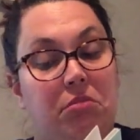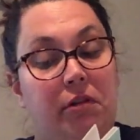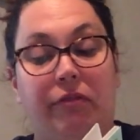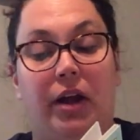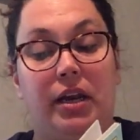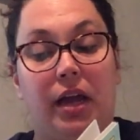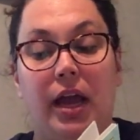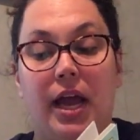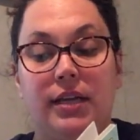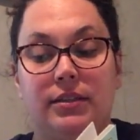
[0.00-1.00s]
A friend,
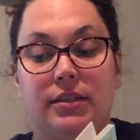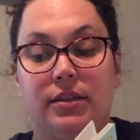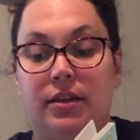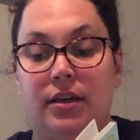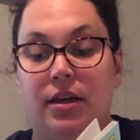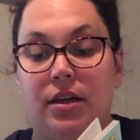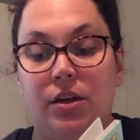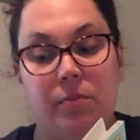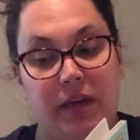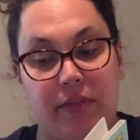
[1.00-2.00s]
I asked.
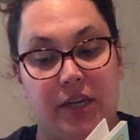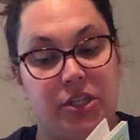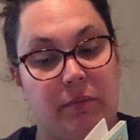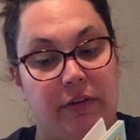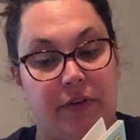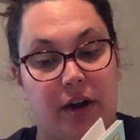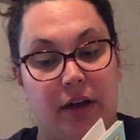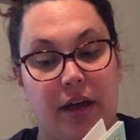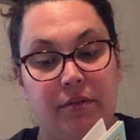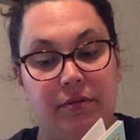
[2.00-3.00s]
You mean like Jimmy
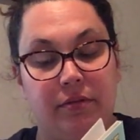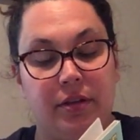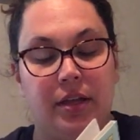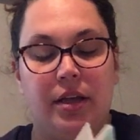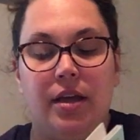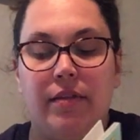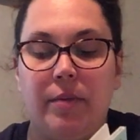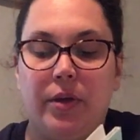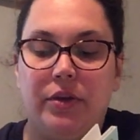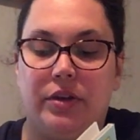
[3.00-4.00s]
Fargo? They
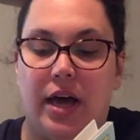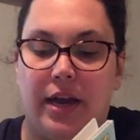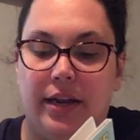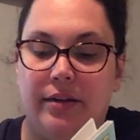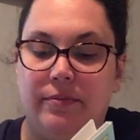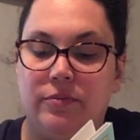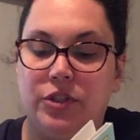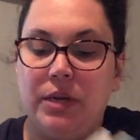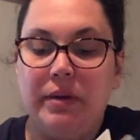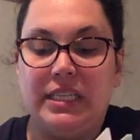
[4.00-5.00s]
both nodded.
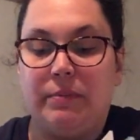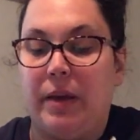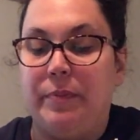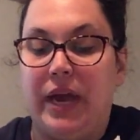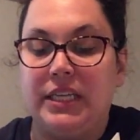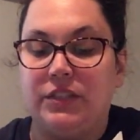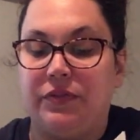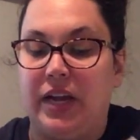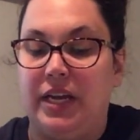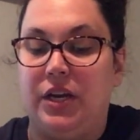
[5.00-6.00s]
Jimmy is my best
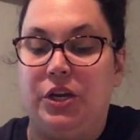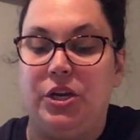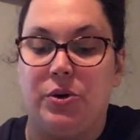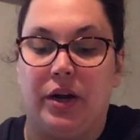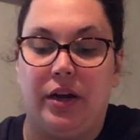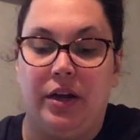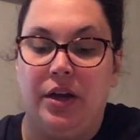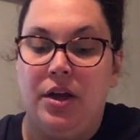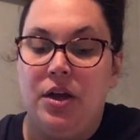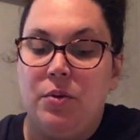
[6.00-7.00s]
friend in New York.
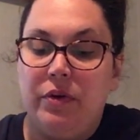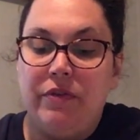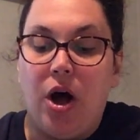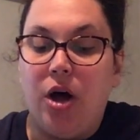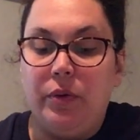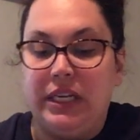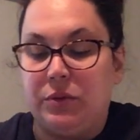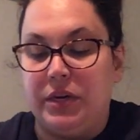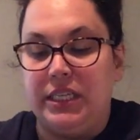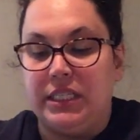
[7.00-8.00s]
We've always
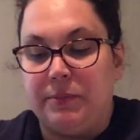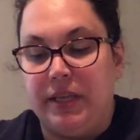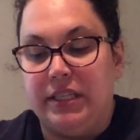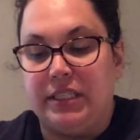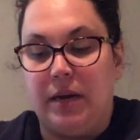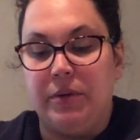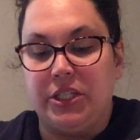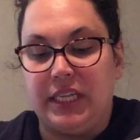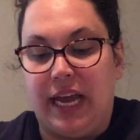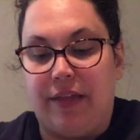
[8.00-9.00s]
wanted to spend the summer
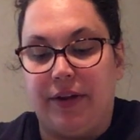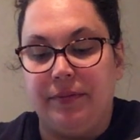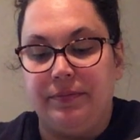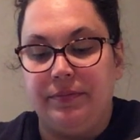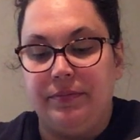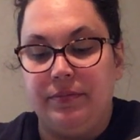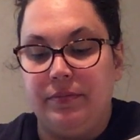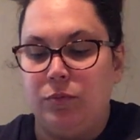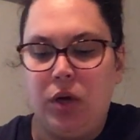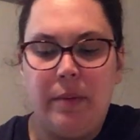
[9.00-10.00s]
together.
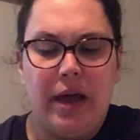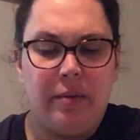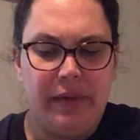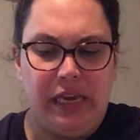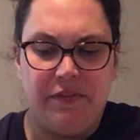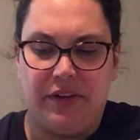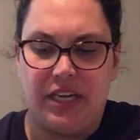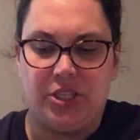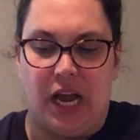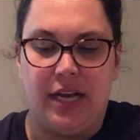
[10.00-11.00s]
What about me?
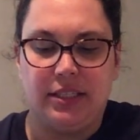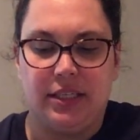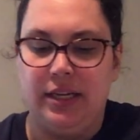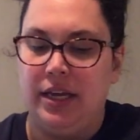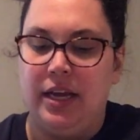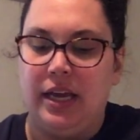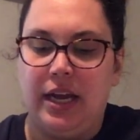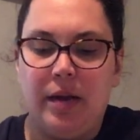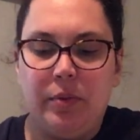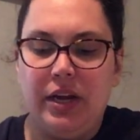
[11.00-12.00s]
Fudge asked.
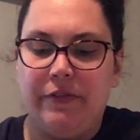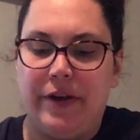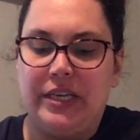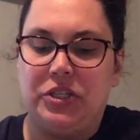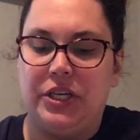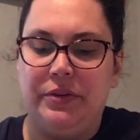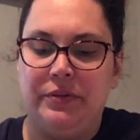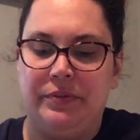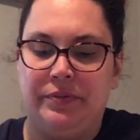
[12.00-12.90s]
Can I bring a friend too?